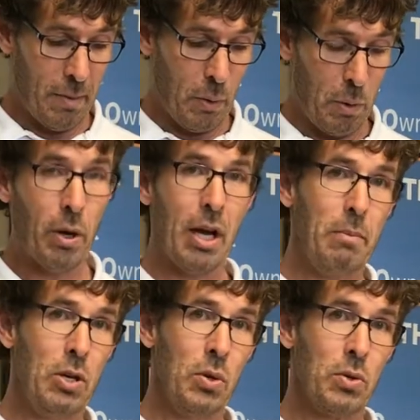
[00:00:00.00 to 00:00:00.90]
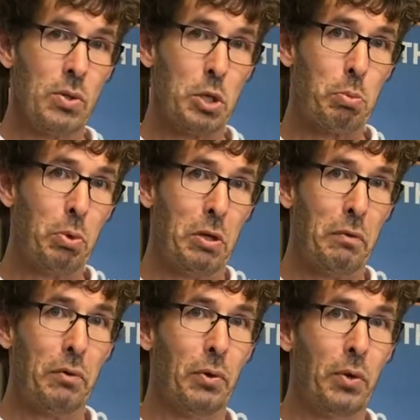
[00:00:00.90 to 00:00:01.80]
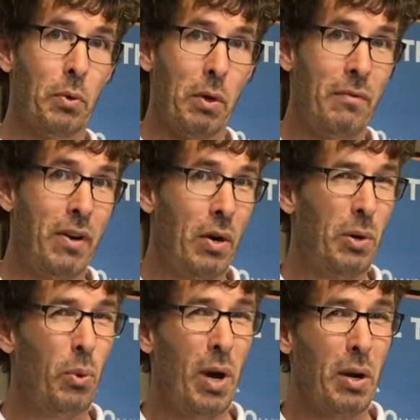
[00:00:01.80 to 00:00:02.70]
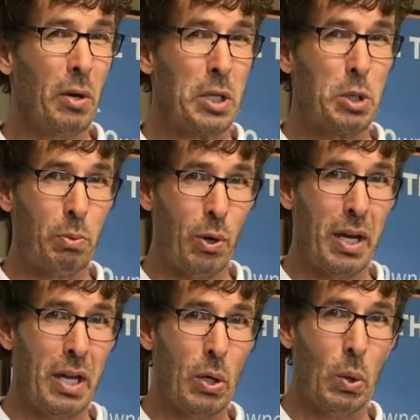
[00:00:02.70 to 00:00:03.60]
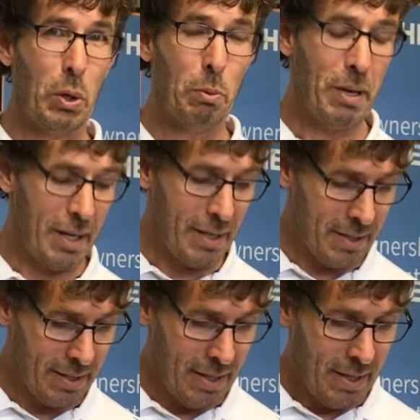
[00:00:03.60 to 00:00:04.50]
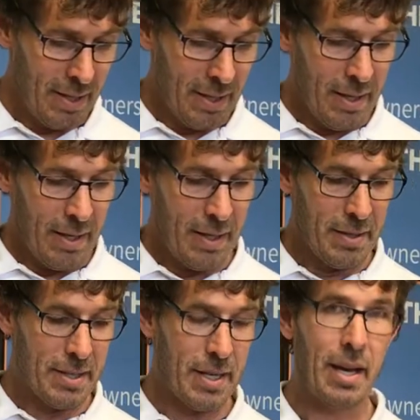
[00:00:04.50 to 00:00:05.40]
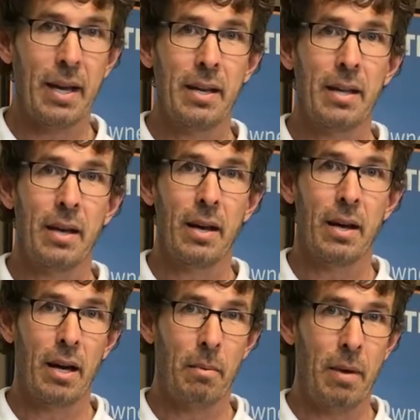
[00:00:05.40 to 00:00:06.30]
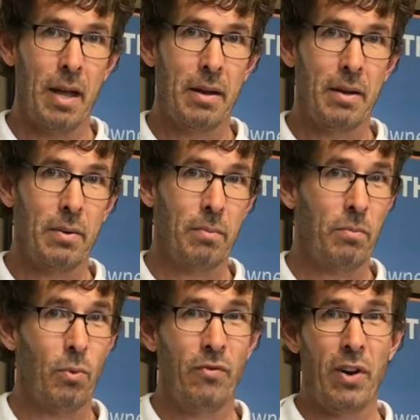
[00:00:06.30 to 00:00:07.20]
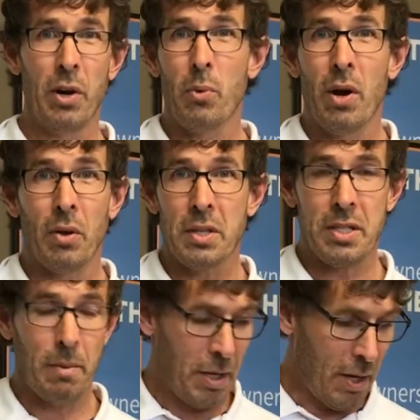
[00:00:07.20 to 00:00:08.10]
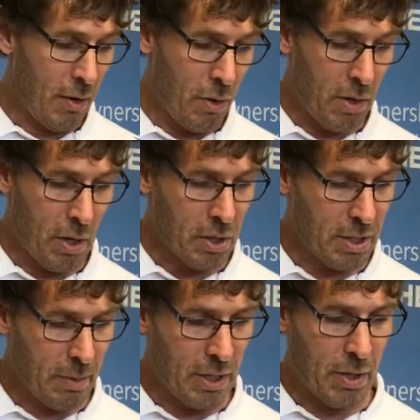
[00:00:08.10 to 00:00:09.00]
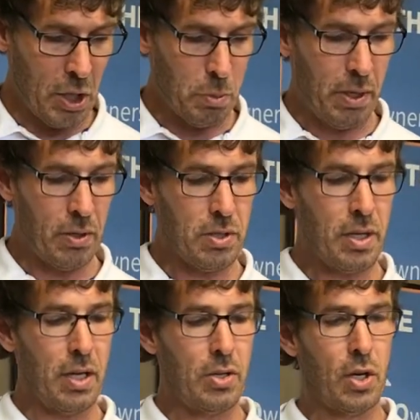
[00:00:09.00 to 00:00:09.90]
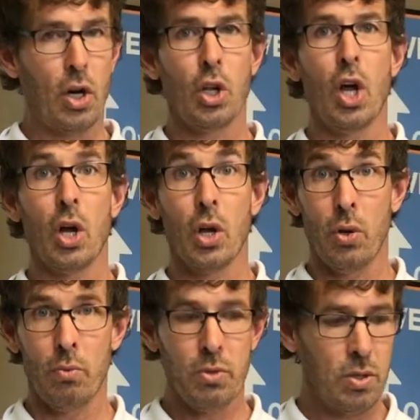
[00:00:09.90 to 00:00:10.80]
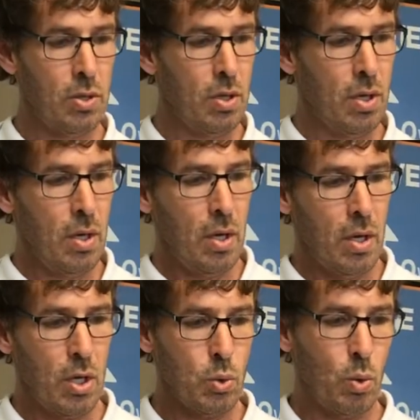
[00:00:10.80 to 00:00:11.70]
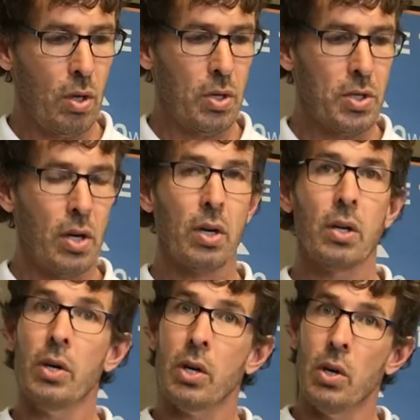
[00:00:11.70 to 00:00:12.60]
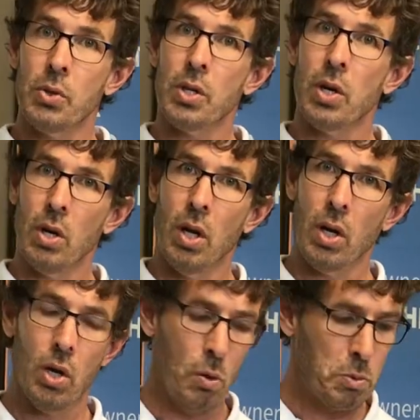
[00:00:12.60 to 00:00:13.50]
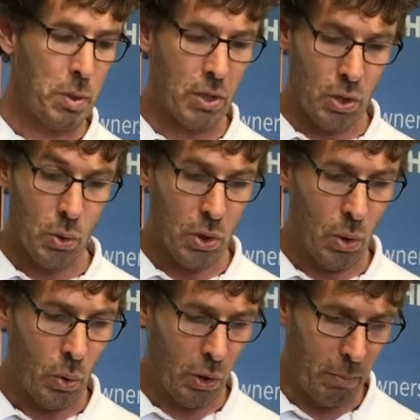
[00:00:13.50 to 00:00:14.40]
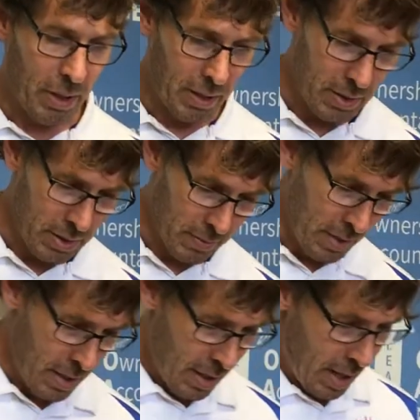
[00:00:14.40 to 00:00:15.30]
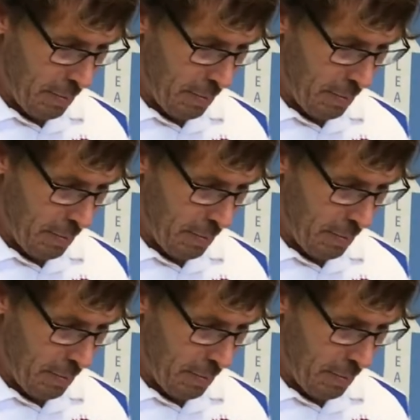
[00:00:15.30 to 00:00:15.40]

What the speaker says: that we'd probably be using this pre-filter. We very rarely spray an oil base inside, and very rarely something other than our semi-transparent stains on our log homes, as well as our clear coats on our log homes, because those are oil-based. I'm